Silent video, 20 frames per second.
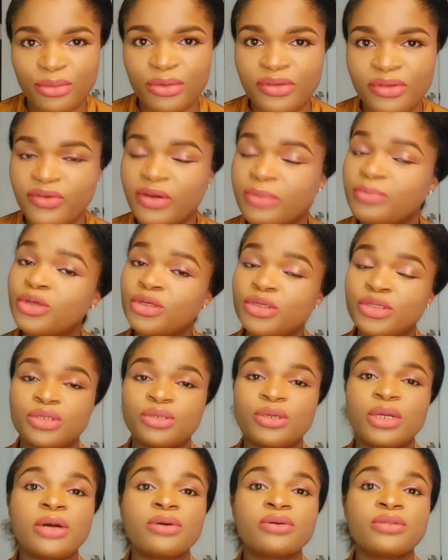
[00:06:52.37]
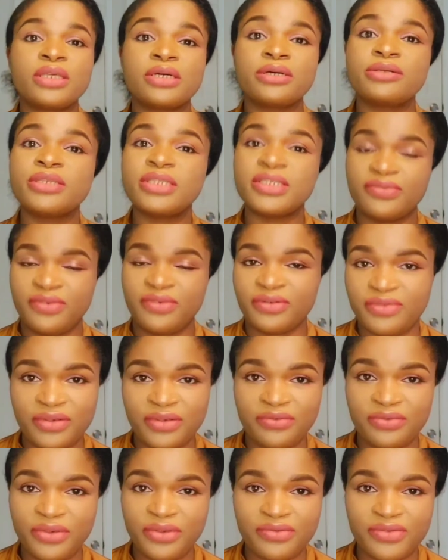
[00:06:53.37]
If I'm not sure, I'll tell you it's
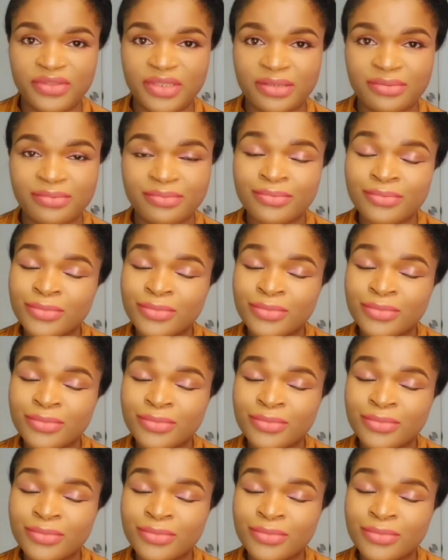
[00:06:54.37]
50-50.